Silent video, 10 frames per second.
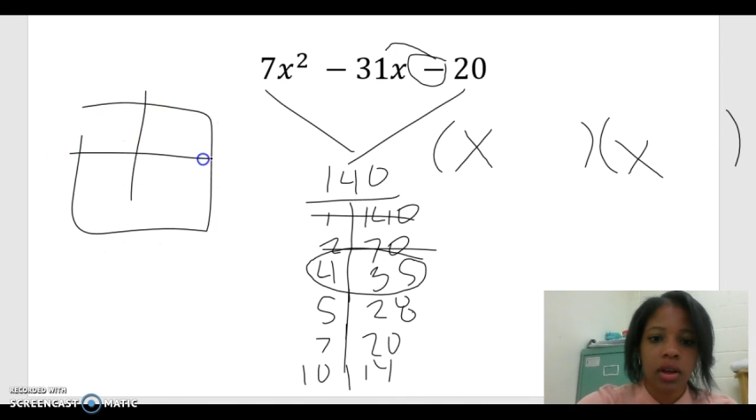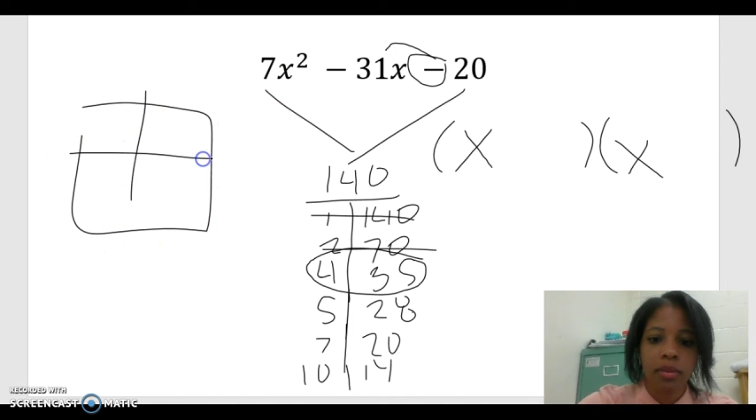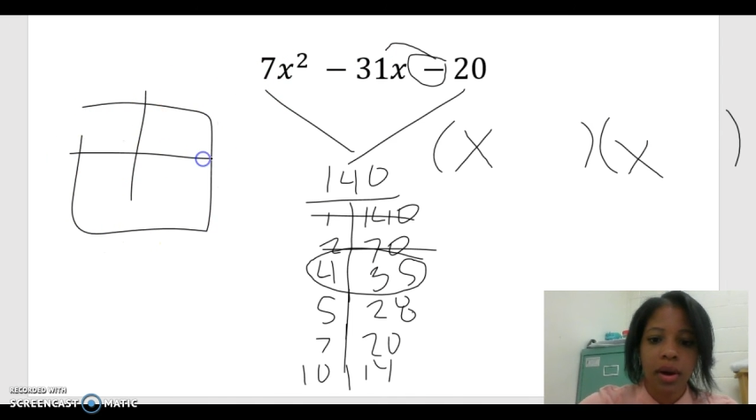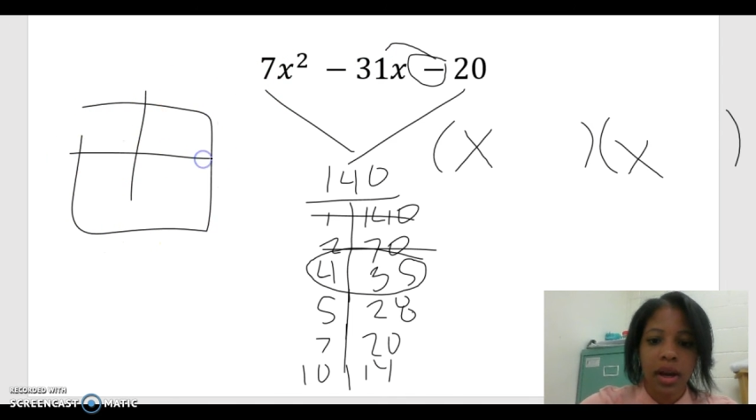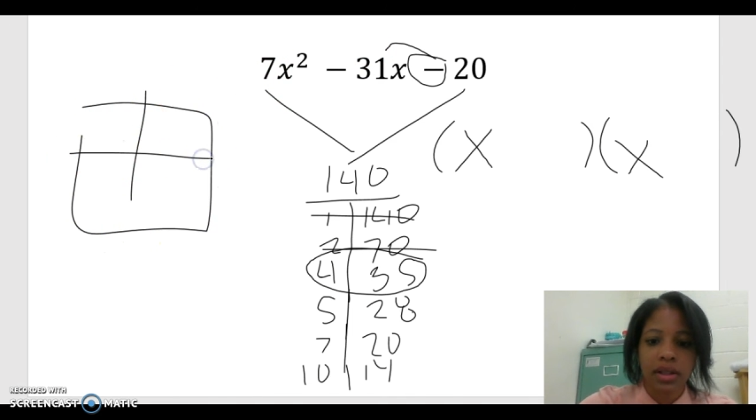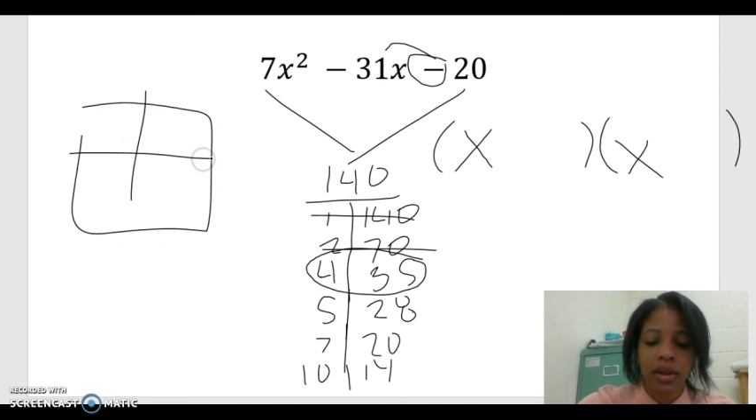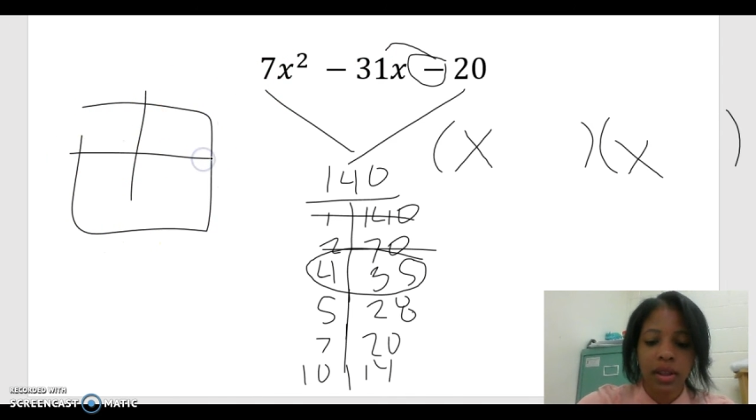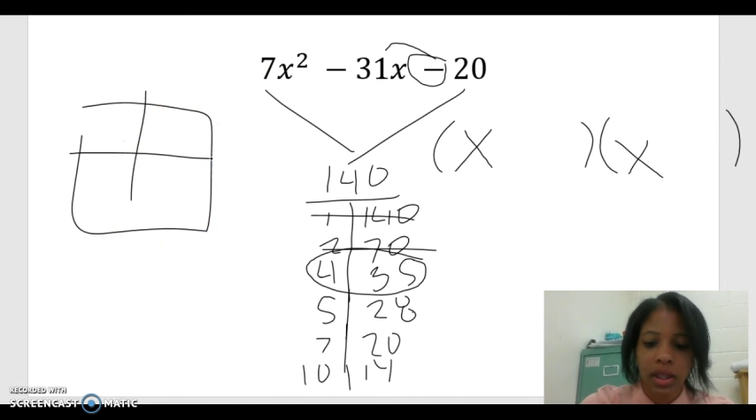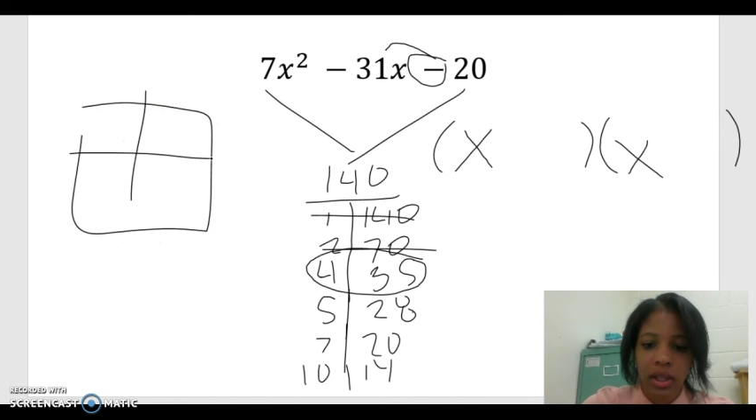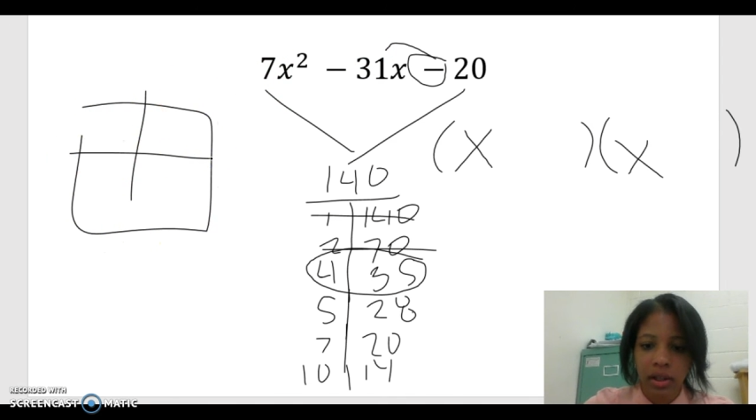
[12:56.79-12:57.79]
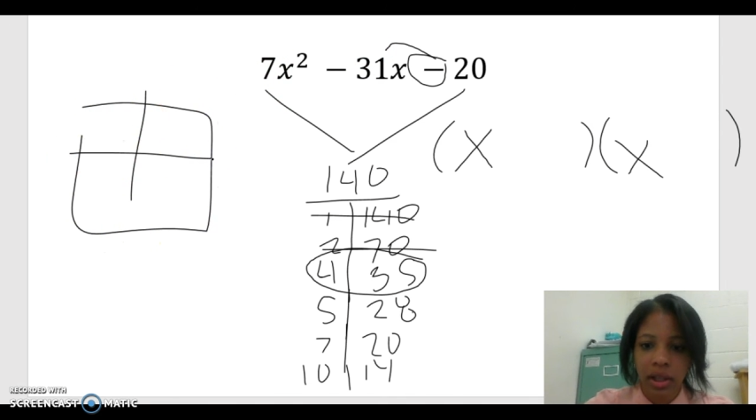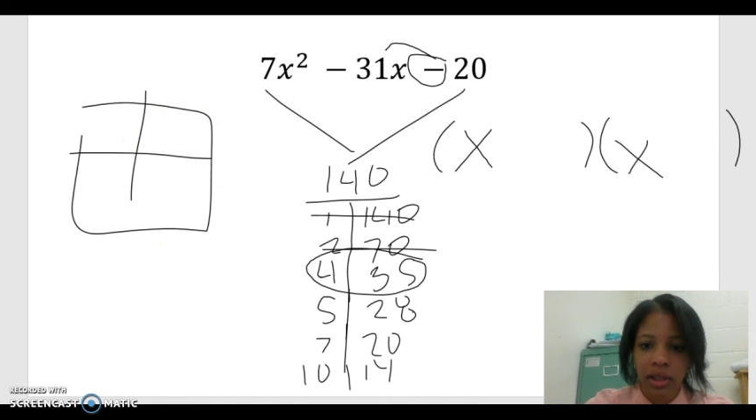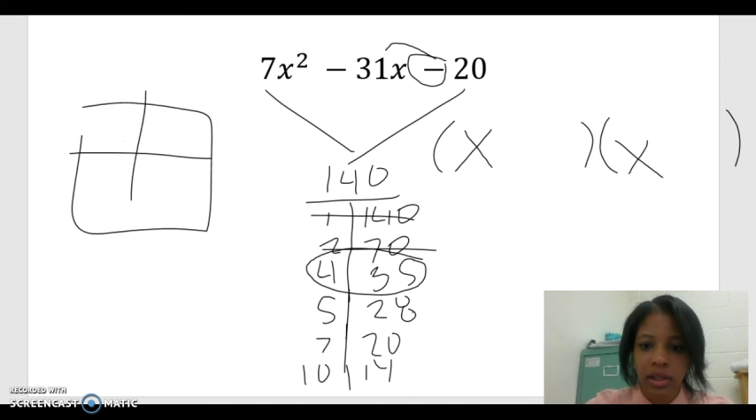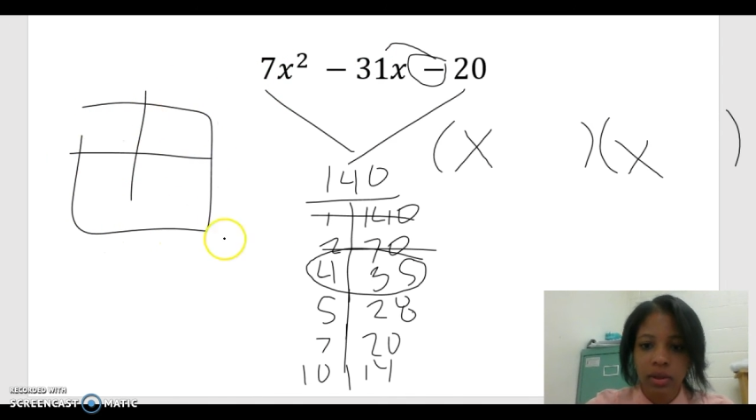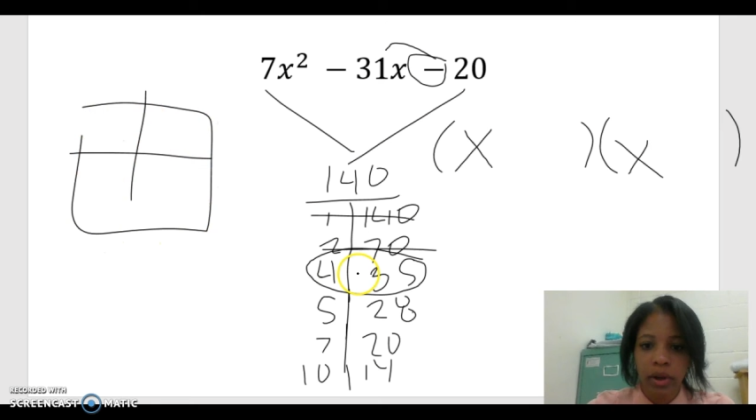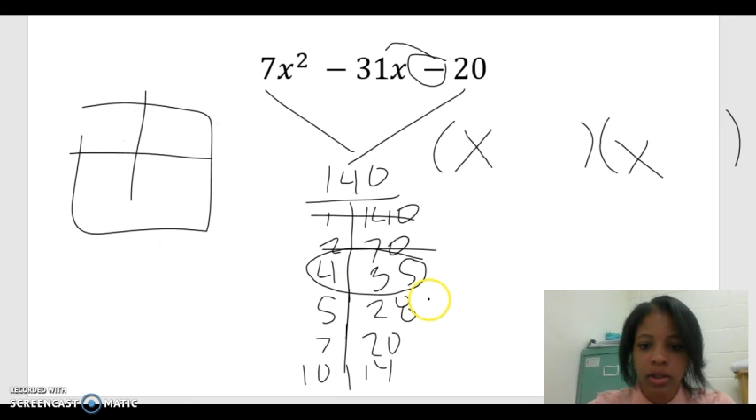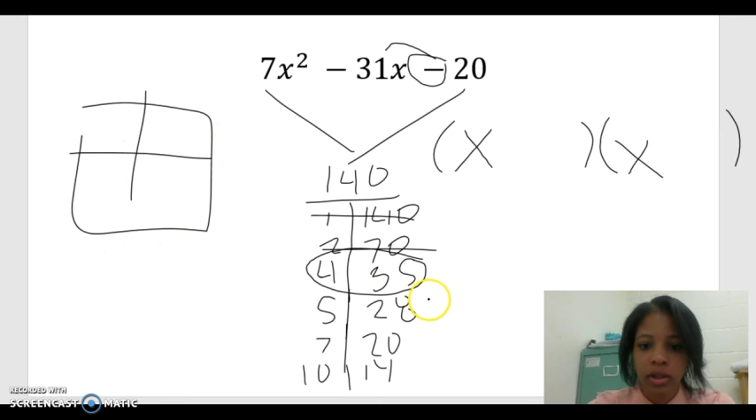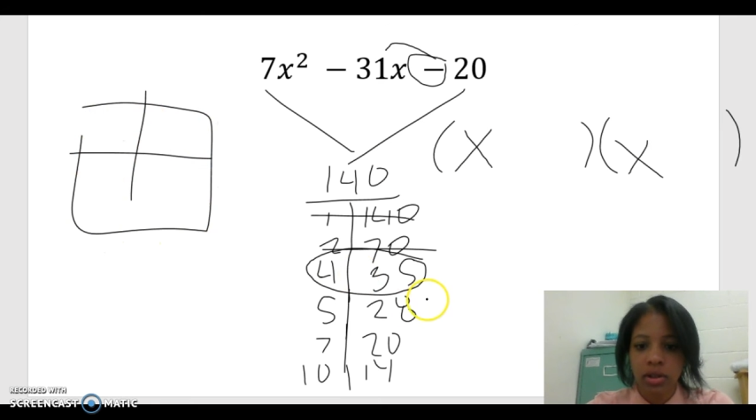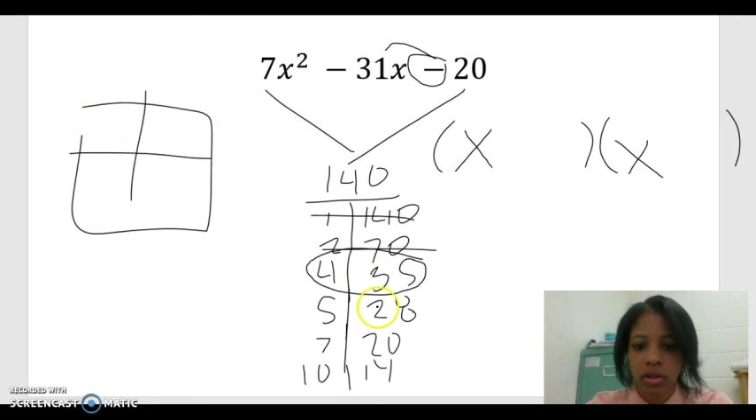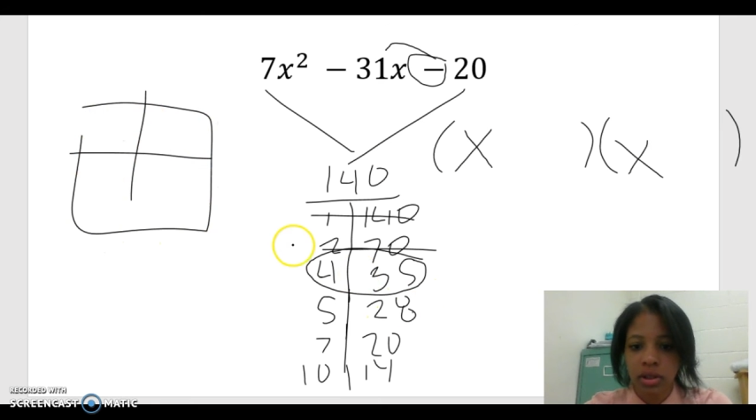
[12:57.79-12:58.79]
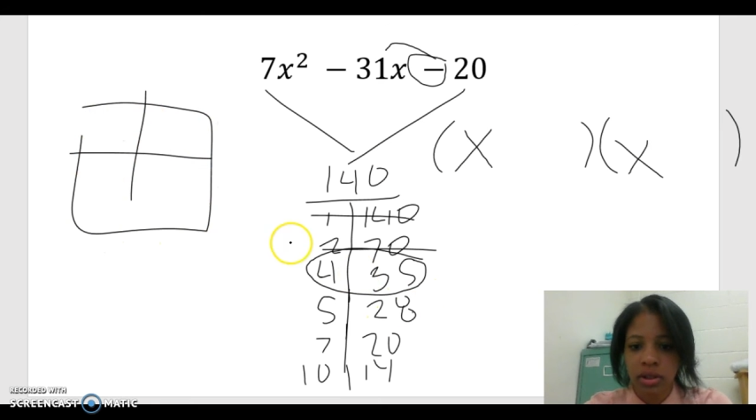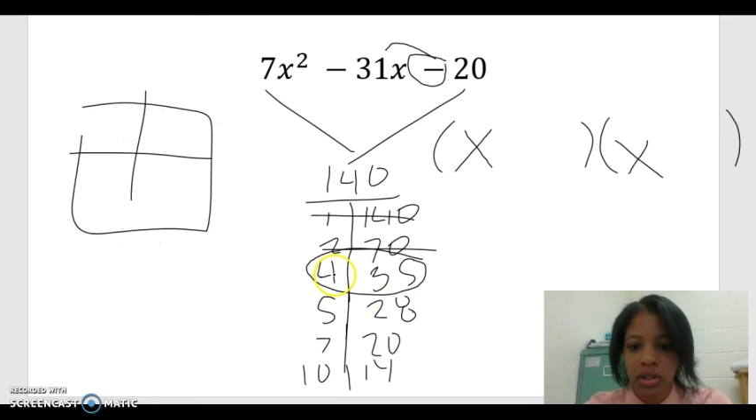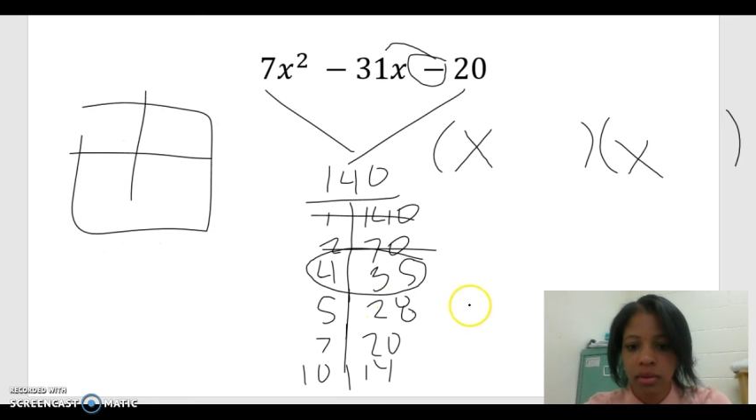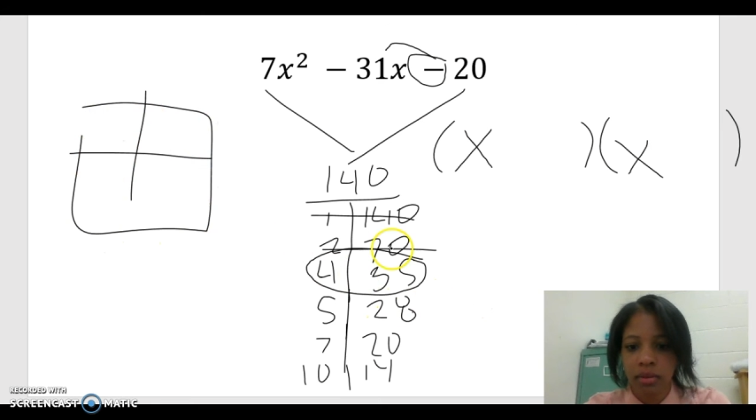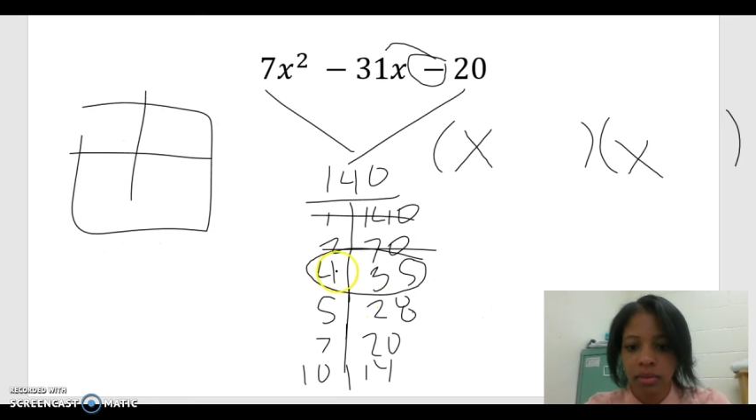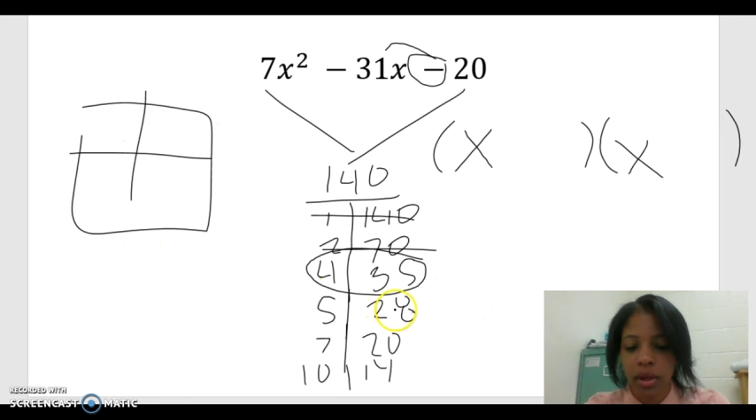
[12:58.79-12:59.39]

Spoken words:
a box method. Like this part is still the same,